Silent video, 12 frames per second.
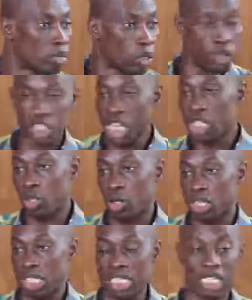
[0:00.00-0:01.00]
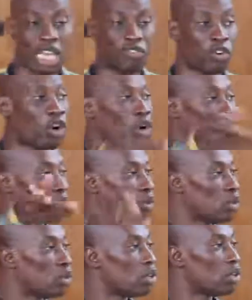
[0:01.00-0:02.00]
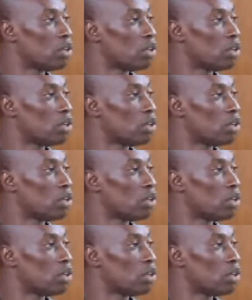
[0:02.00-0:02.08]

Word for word: So change coins and share for all of you.